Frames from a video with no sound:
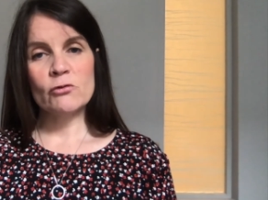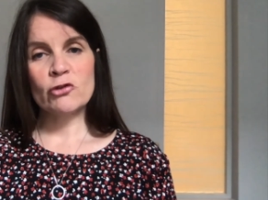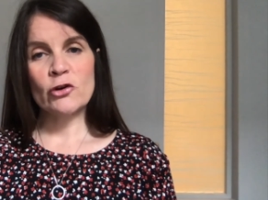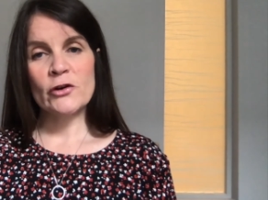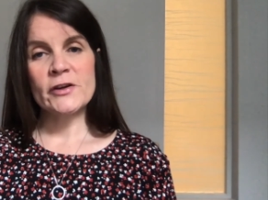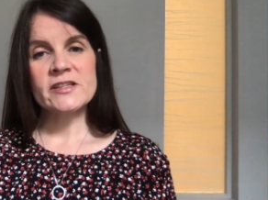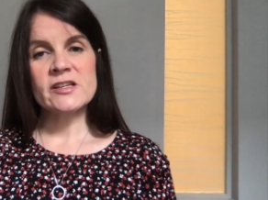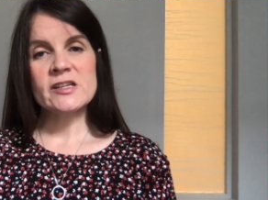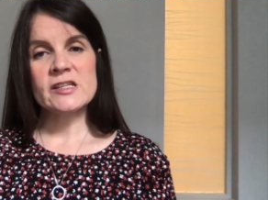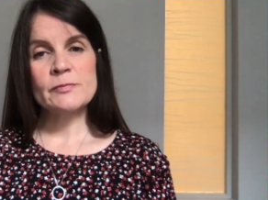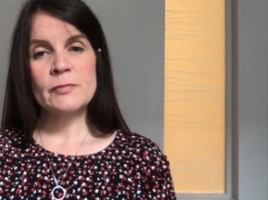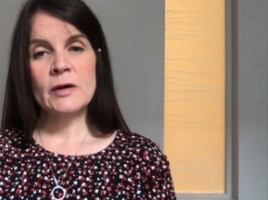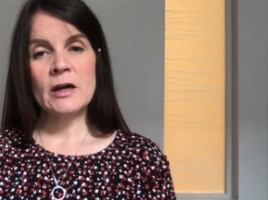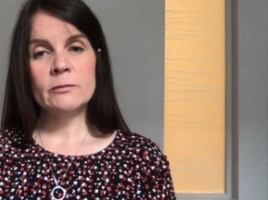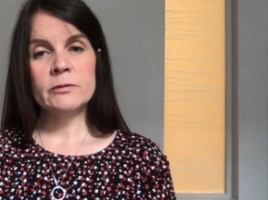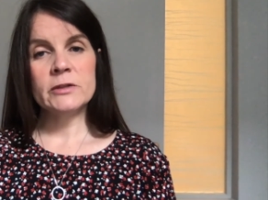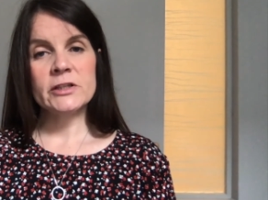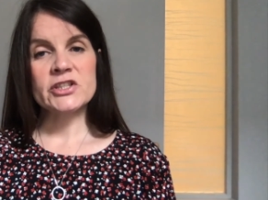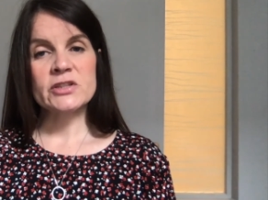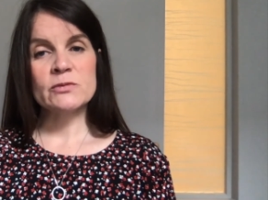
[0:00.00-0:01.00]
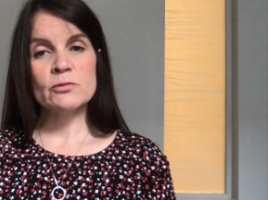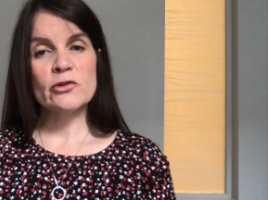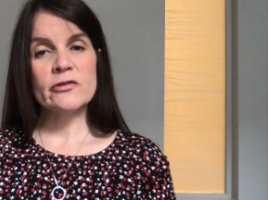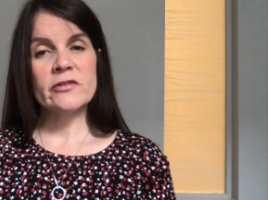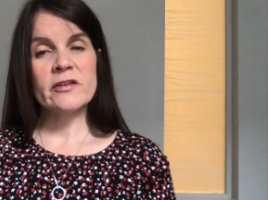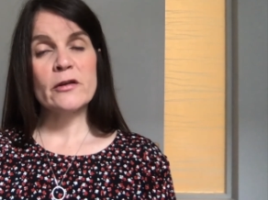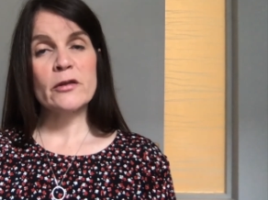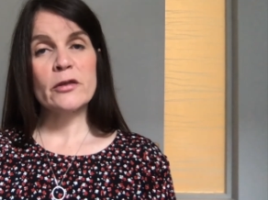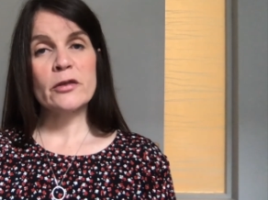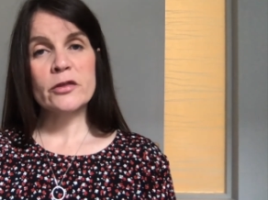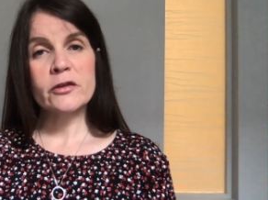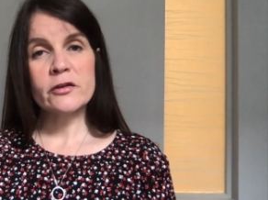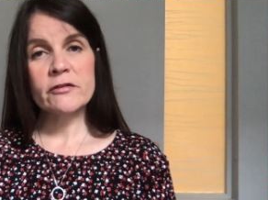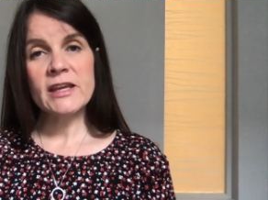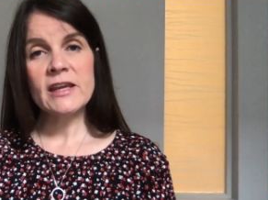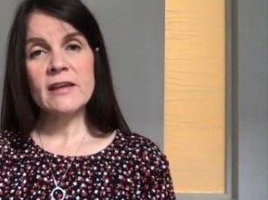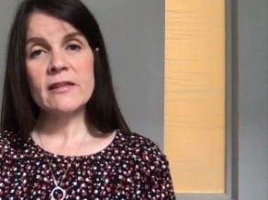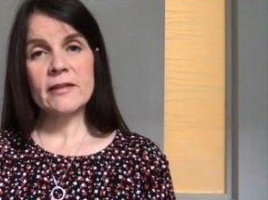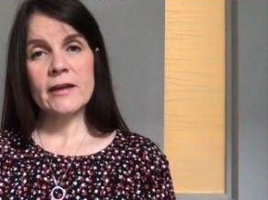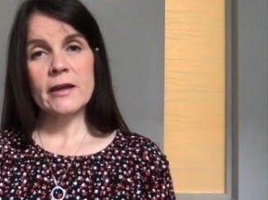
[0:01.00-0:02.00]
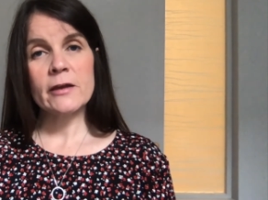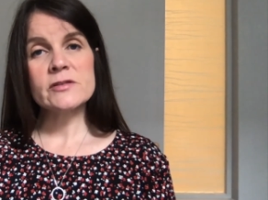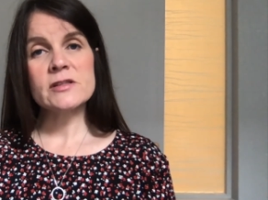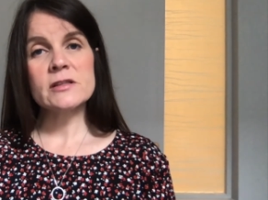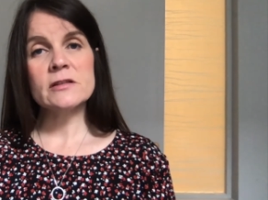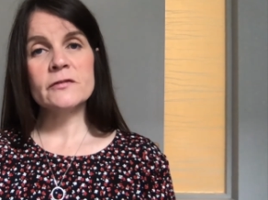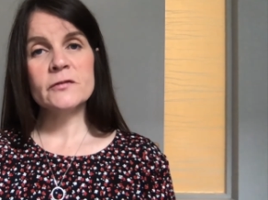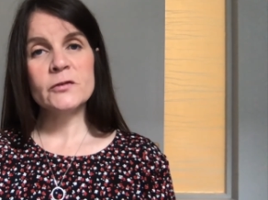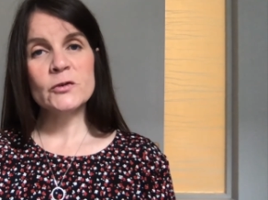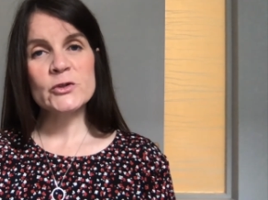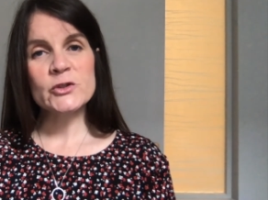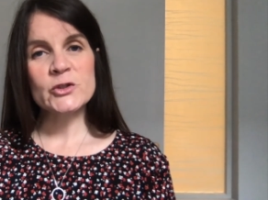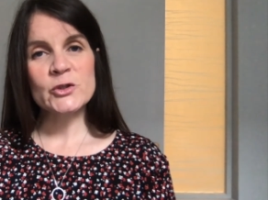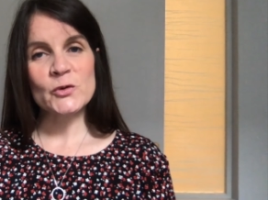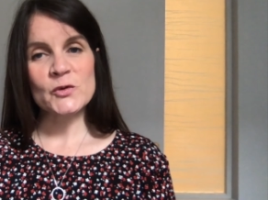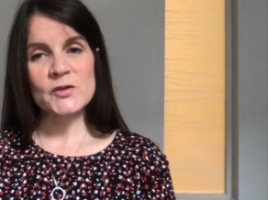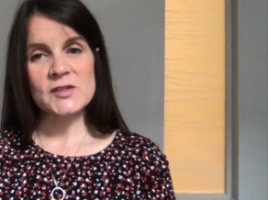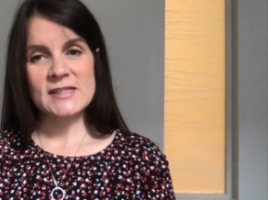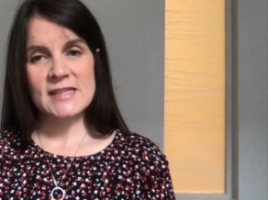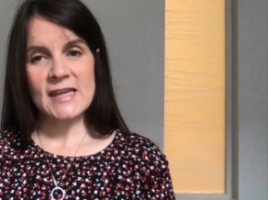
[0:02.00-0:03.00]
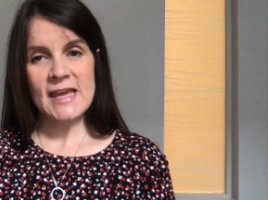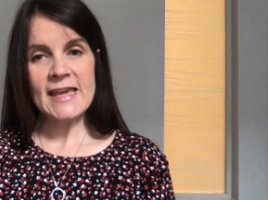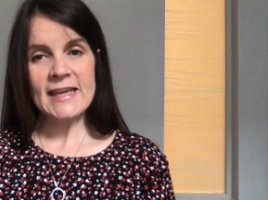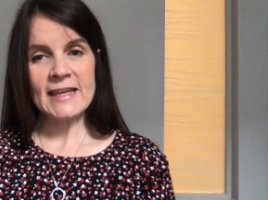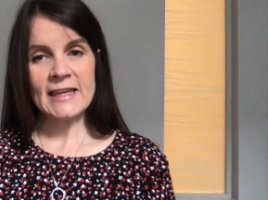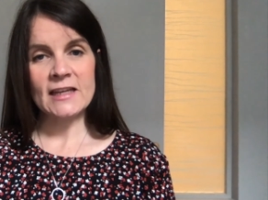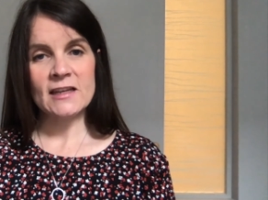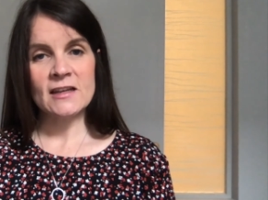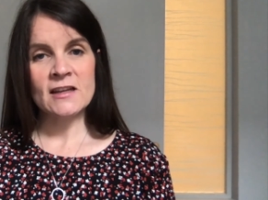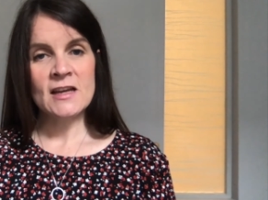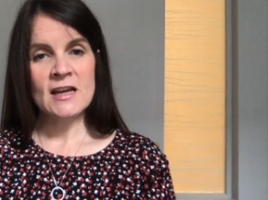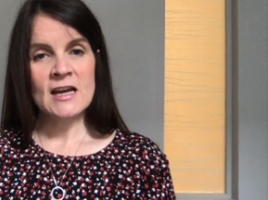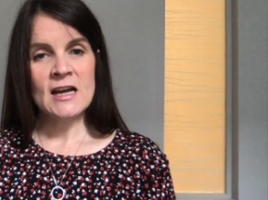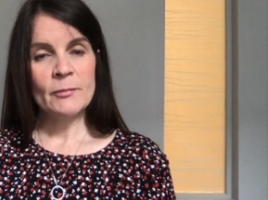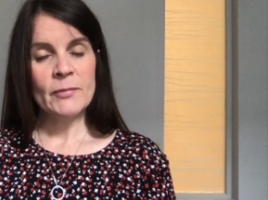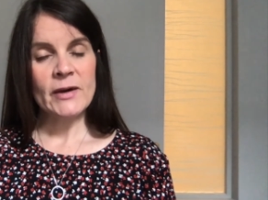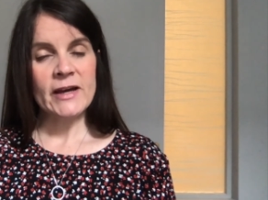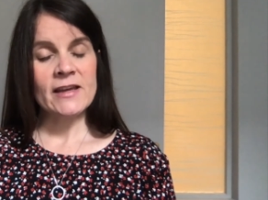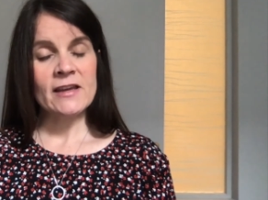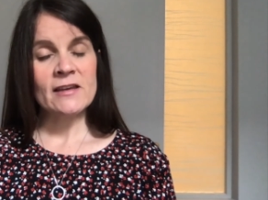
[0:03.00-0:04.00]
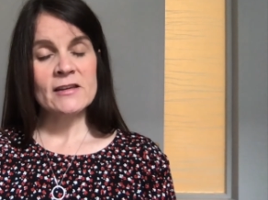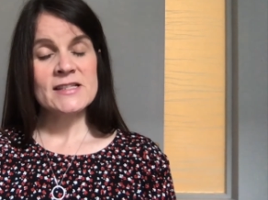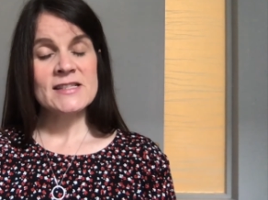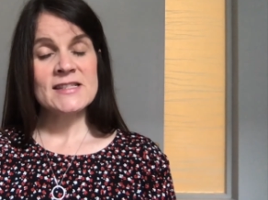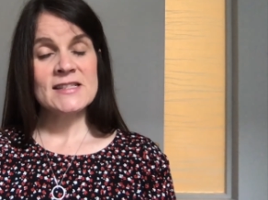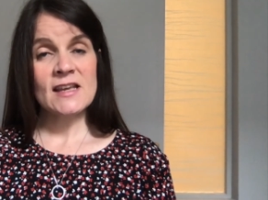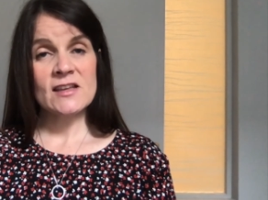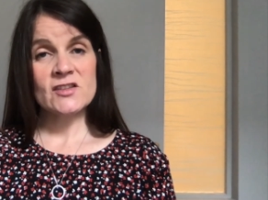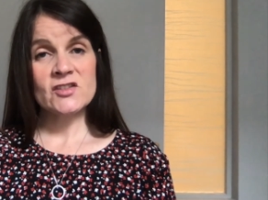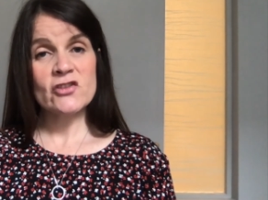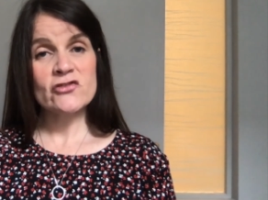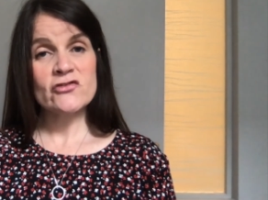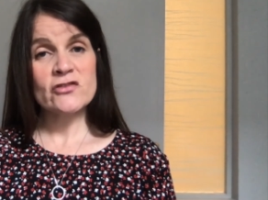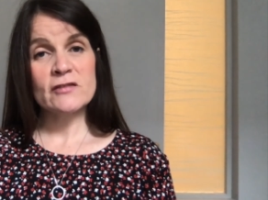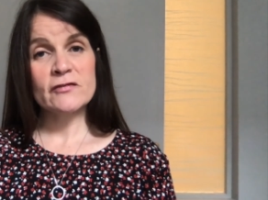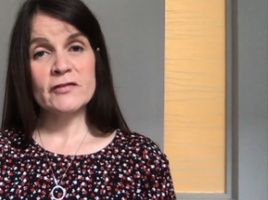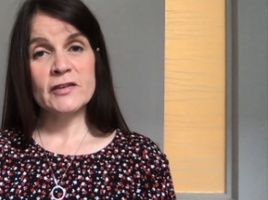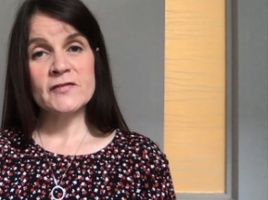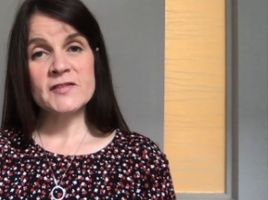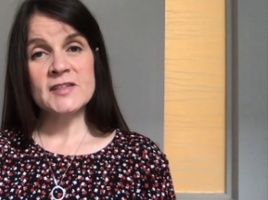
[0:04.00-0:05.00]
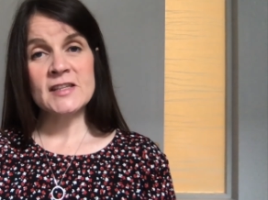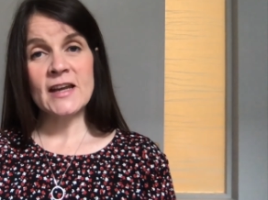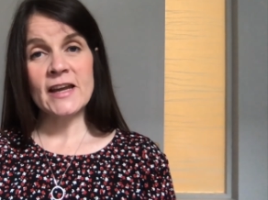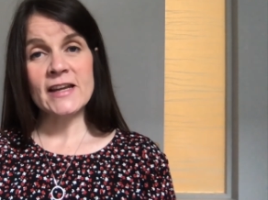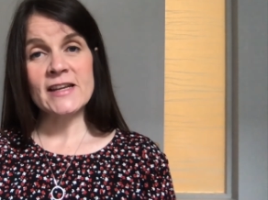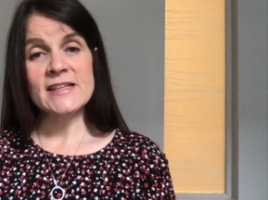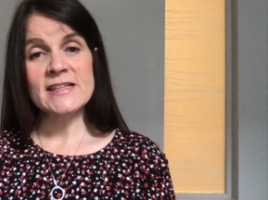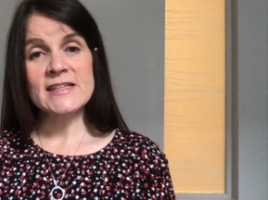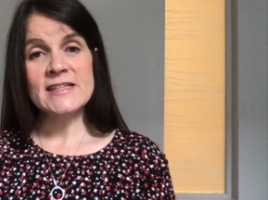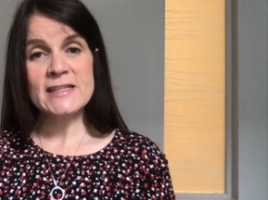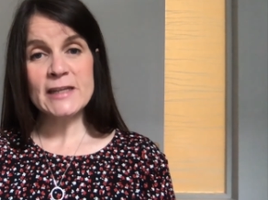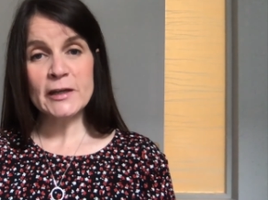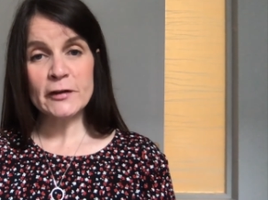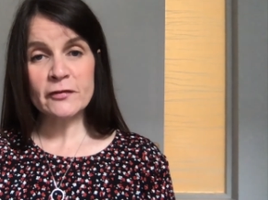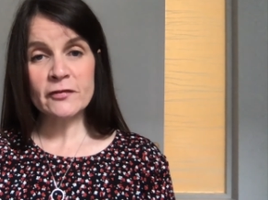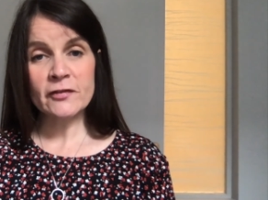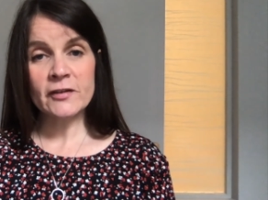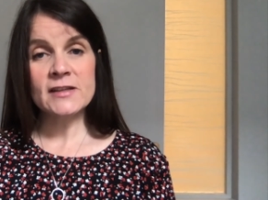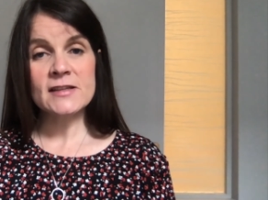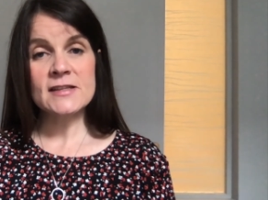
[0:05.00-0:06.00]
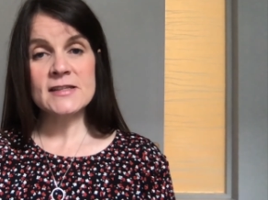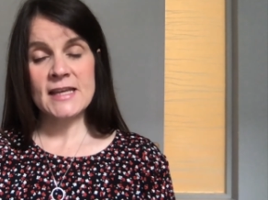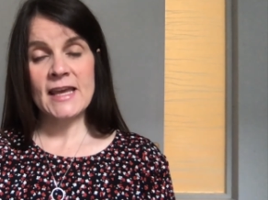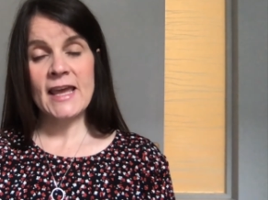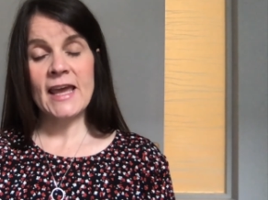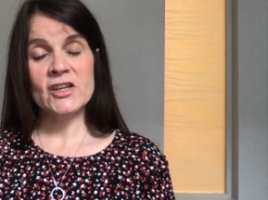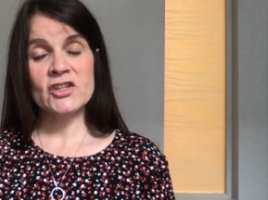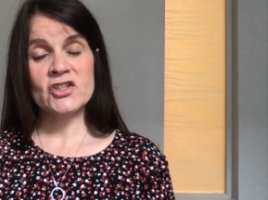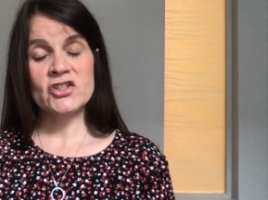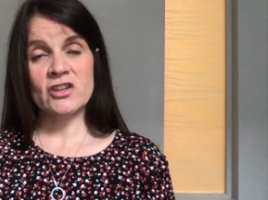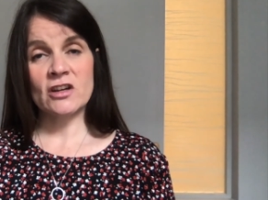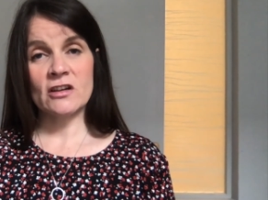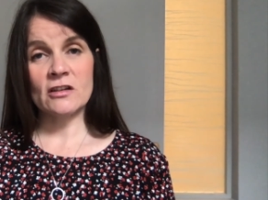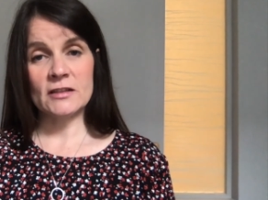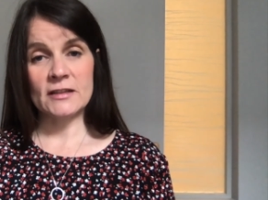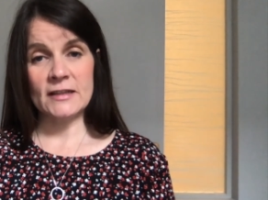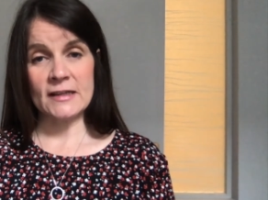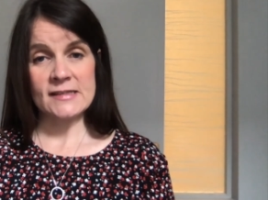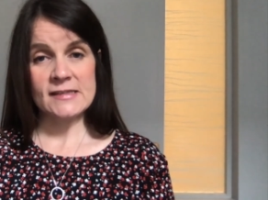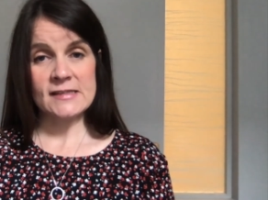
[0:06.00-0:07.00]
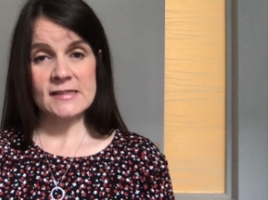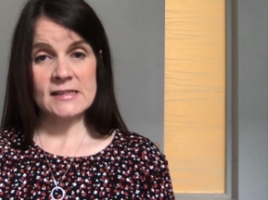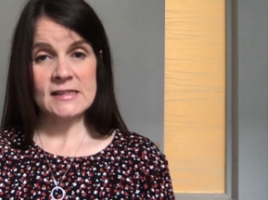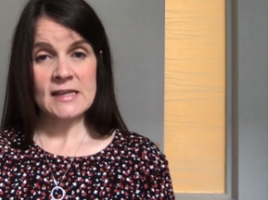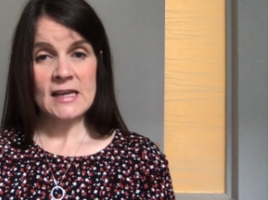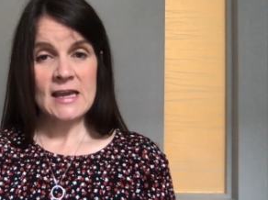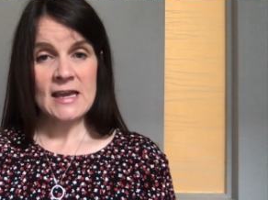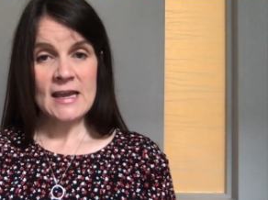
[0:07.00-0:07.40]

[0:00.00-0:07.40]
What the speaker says: Reuters published more than 3,000 photos taken by 659 different text journalists